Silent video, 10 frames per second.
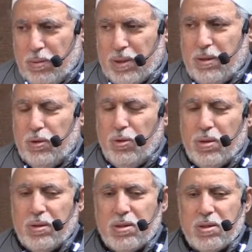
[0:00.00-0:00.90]
but
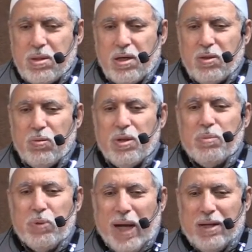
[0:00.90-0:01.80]
don't start
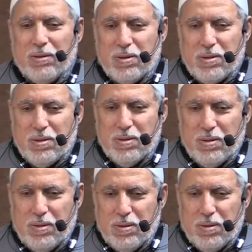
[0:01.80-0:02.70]
with practice.
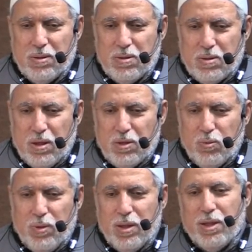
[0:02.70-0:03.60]

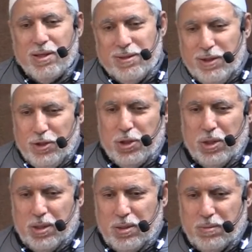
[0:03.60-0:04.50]
Start with
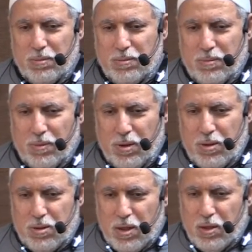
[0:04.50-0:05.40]
teaching.
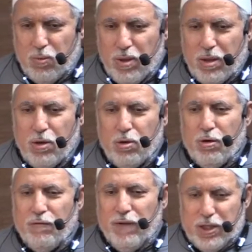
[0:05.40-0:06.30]
Start with
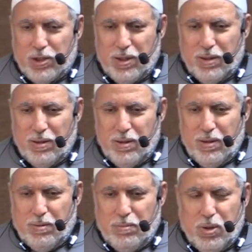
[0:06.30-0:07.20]
conviction.
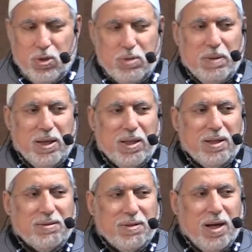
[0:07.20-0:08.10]
Because by
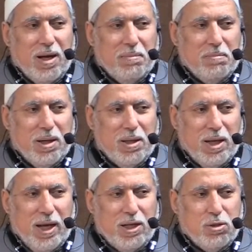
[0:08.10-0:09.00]
that time, by
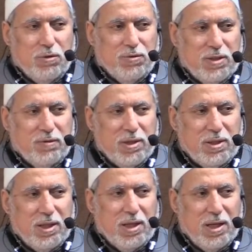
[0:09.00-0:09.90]
the age of
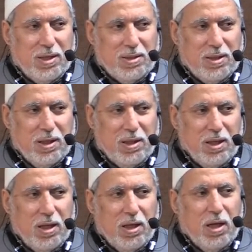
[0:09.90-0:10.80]
17 and
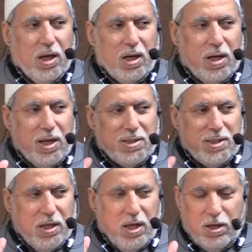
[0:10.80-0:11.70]
18, unless
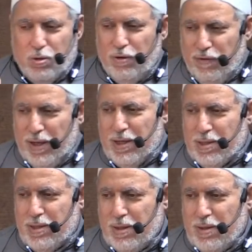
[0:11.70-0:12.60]
they are
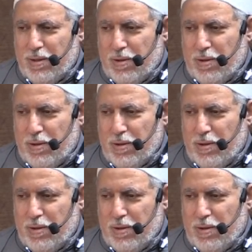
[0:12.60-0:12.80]
convinced,